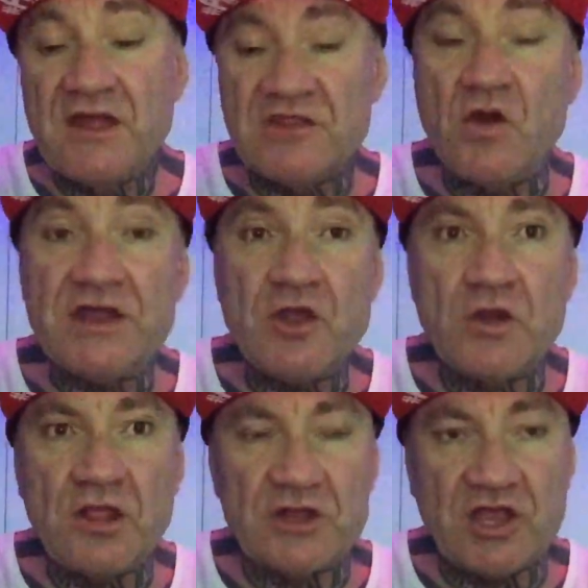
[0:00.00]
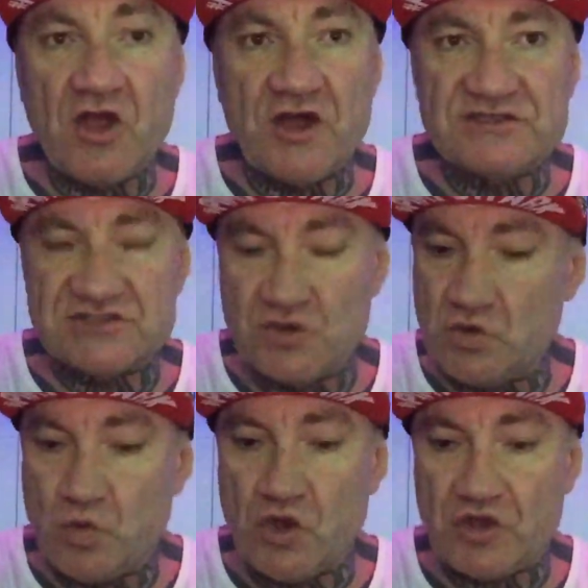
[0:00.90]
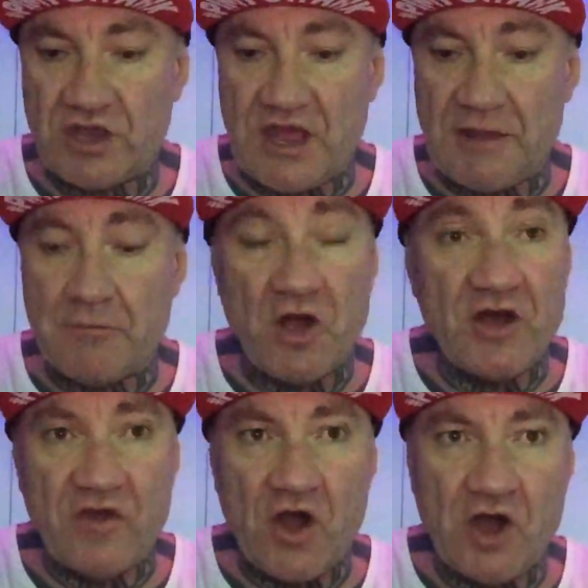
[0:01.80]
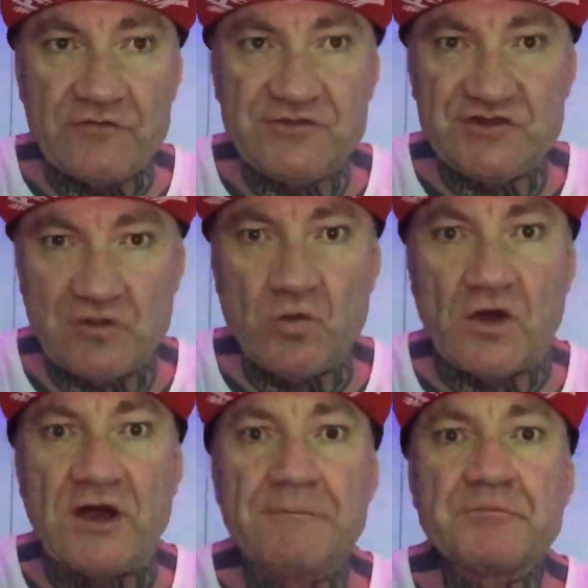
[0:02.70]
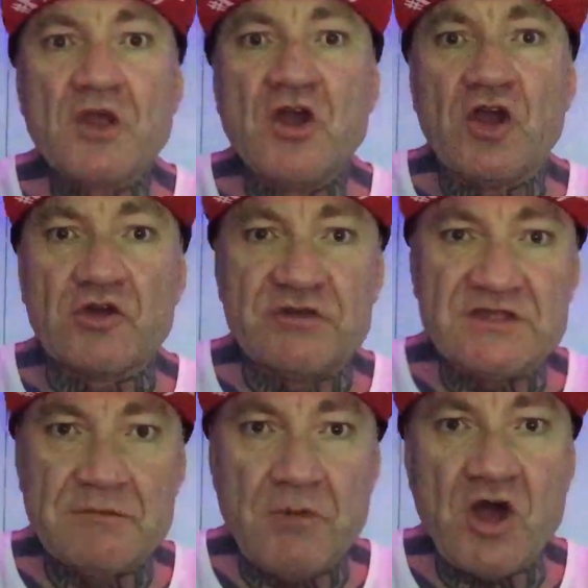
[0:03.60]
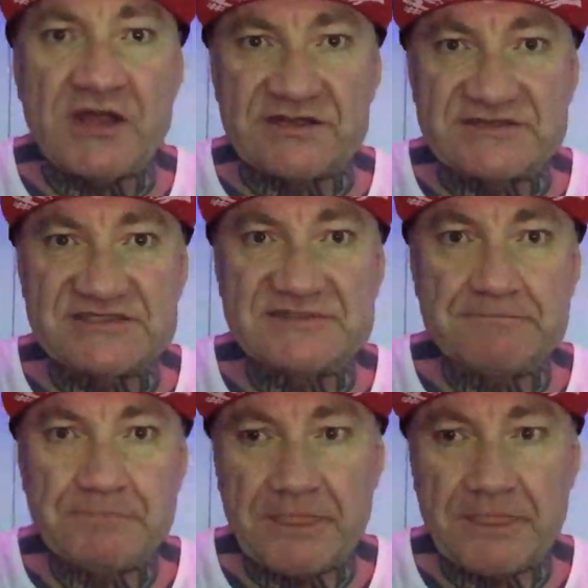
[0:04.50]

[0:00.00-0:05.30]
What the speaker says: Now, I know a lot of guys who work either offshore or in the mines.